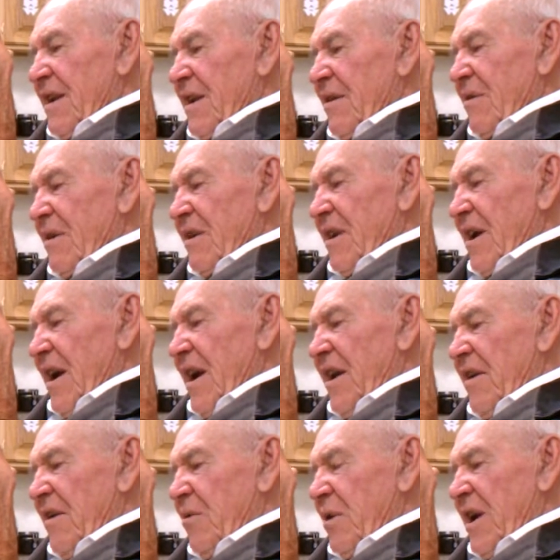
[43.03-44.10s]
we had to
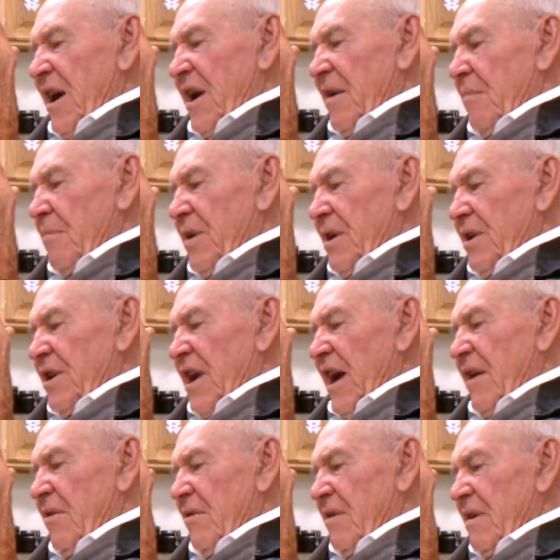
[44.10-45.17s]
build that.
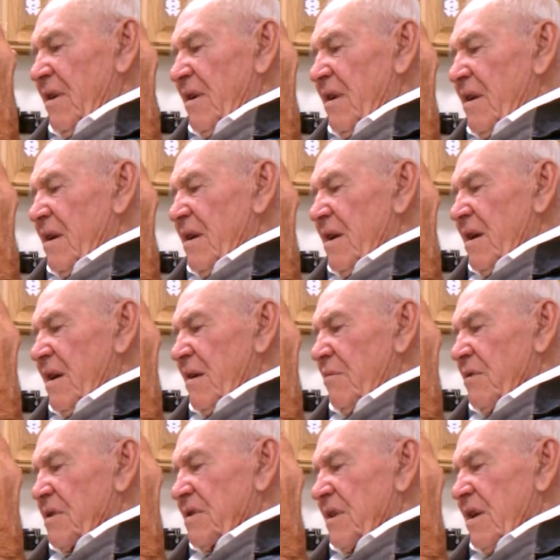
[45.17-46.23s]
It was,
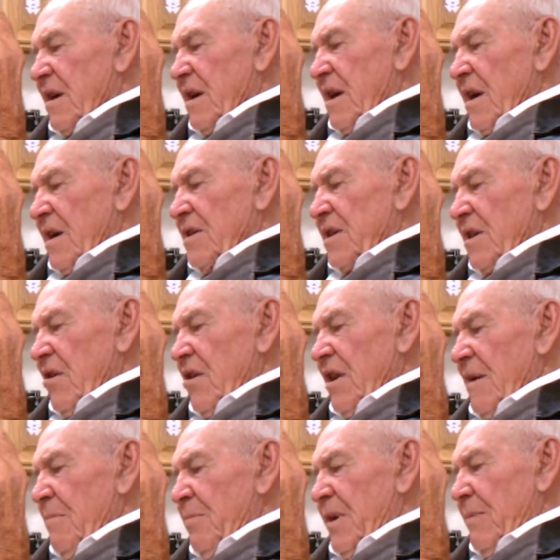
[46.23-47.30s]
see, all them people
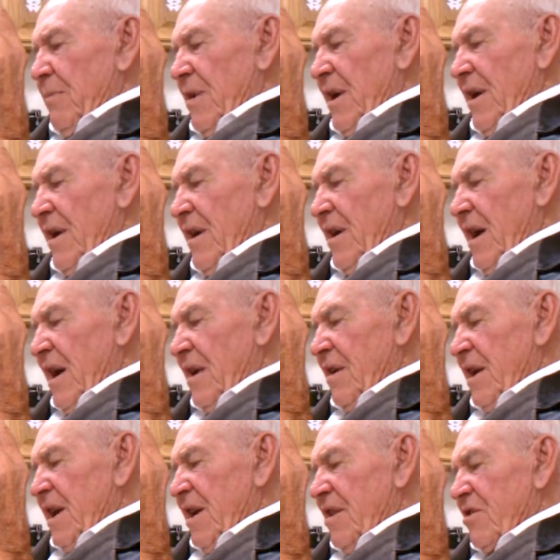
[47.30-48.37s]
had to heat their
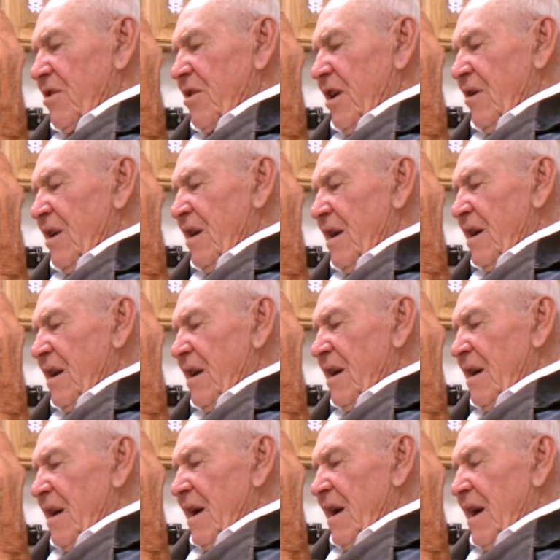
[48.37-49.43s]

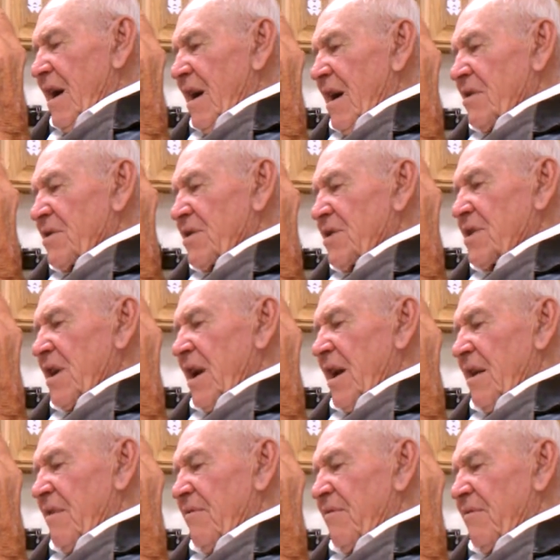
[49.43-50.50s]
houses and cook
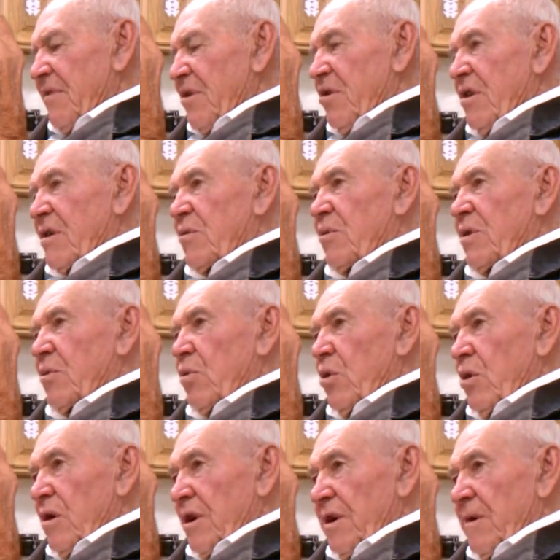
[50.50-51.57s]
with wood.
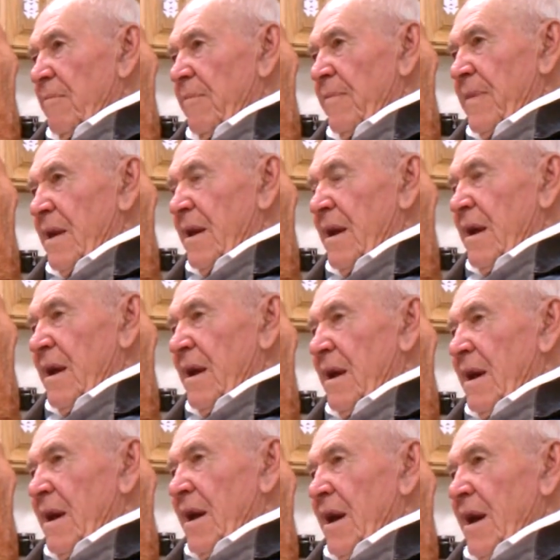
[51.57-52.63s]
And in the
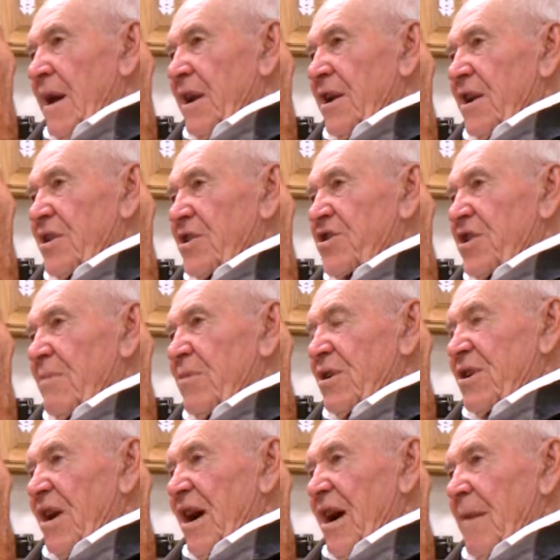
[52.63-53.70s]
summertime,
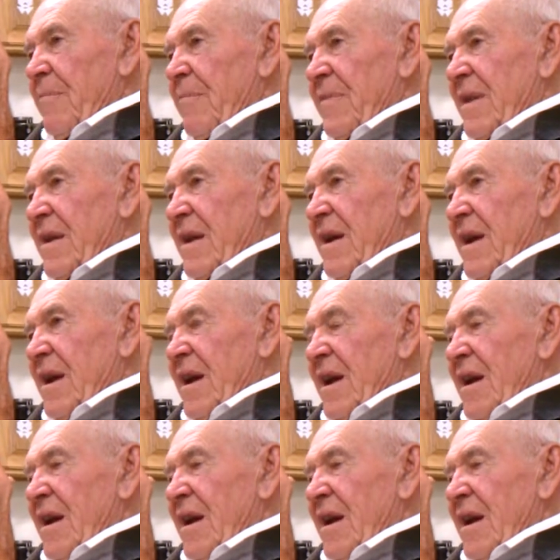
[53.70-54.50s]
they would, they